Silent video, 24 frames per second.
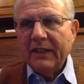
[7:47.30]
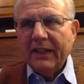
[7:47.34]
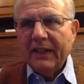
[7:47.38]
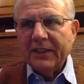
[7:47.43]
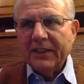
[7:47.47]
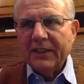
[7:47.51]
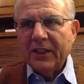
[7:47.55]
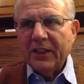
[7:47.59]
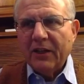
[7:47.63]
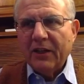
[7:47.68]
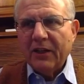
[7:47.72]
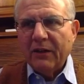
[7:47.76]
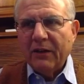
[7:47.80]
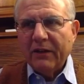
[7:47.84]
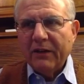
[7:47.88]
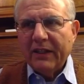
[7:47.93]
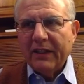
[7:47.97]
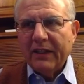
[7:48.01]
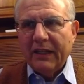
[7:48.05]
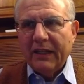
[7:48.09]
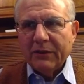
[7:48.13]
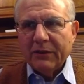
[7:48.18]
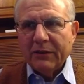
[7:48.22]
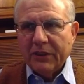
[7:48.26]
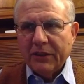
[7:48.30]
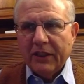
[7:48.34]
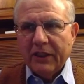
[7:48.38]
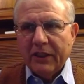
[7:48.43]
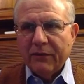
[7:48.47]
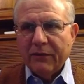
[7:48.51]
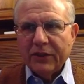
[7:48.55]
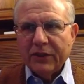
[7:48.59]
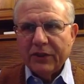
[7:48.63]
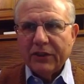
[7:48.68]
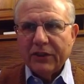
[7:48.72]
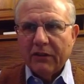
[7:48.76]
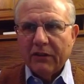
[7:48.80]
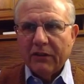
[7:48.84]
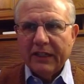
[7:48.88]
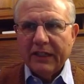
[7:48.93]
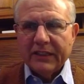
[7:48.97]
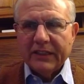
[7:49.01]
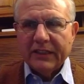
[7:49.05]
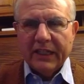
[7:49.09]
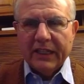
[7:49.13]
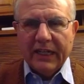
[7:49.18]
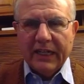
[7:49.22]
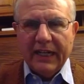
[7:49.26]
And I was looking for
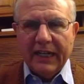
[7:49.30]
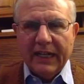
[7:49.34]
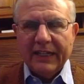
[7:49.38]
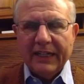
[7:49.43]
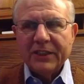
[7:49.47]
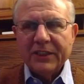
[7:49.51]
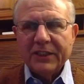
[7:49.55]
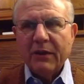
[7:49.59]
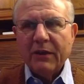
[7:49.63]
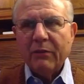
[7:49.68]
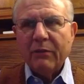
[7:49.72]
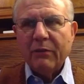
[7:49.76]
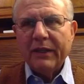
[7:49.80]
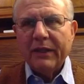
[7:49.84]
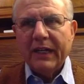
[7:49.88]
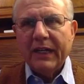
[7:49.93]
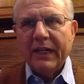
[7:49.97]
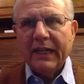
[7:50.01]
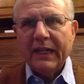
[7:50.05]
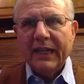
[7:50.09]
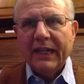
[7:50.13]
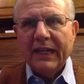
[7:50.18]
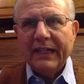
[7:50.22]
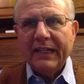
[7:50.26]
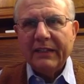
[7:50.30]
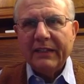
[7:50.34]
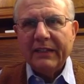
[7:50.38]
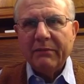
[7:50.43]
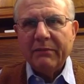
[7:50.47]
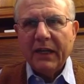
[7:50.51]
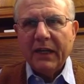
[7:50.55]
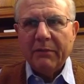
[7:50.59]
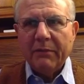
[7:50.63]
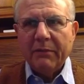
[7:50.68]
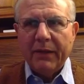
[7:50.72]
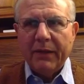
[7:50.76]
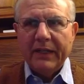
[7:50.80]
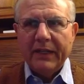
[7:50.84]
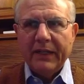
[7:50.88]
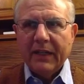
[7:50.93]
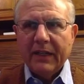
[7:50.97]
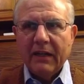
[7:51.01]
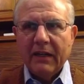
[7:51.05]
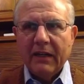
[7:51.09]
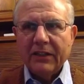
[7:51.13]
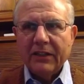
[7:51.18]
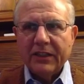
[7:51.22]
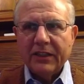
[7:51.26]
stories online, so I went online, and Ben
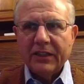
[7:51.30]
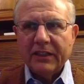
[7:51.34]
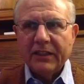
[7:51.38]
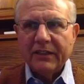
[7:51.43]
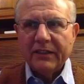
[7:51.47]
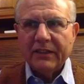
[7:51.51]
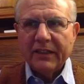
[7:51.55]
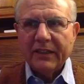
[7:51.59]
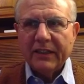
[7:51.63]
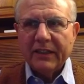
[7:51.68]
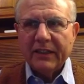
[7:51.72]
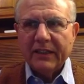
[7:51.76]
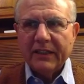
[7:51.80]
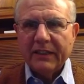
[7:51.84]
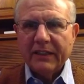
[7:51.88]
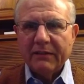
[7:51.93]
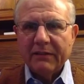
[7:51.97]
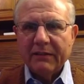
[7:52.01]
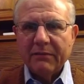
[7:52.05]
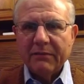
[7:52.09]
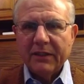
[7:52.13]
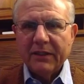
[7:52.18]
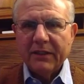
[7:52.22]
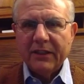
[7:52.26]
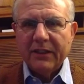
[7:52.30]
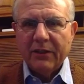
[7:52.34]
Carson, our